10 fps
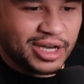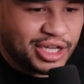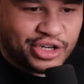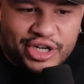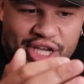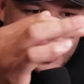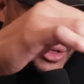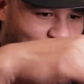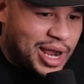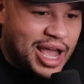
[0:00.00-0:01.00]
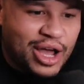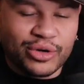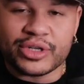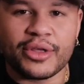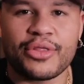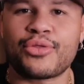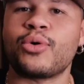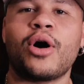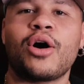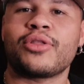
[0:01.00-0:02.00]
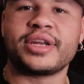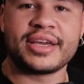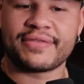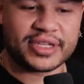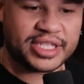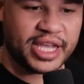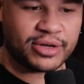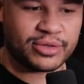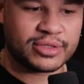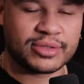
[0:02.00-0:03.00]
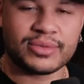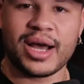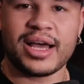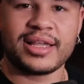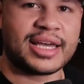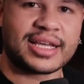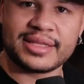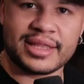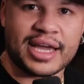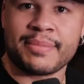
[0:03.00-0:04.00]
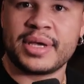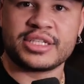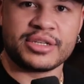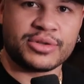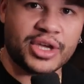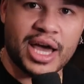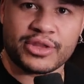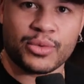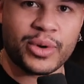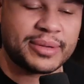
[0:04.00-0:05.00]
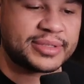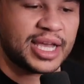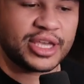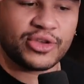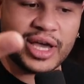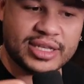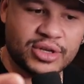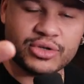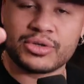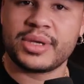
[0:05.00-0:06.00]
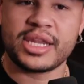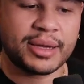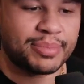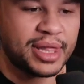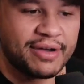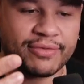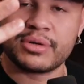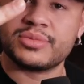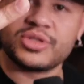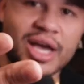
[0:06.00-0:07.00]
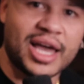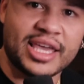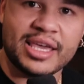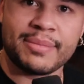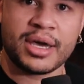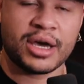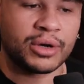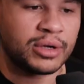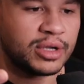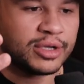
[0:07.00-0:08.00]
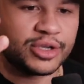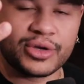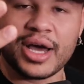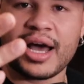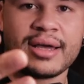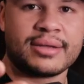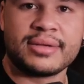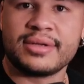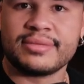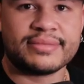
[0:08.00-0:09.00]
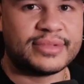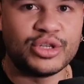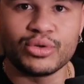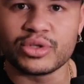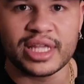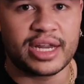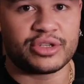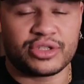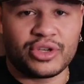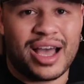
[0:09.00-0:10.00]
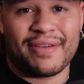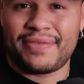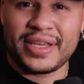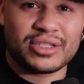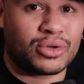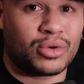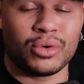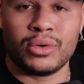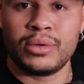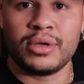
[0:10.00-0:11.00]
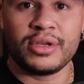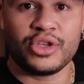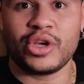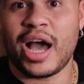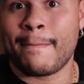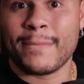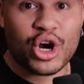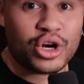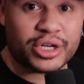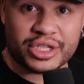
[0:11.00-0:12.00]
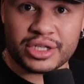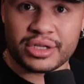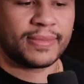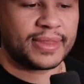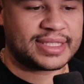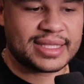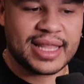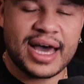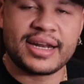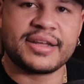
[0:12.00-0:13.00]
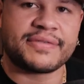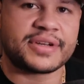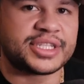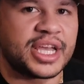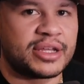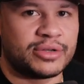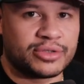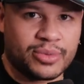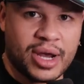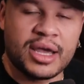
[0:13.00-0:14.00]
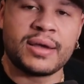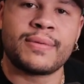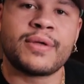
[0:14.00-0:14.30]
underneath, around, through all the different channels, right? Like uh, like I mentioned, you got the website, you got social media platforms, you got email, you got newsletters, you got physical, you got merch. There's a lot of different channels, right?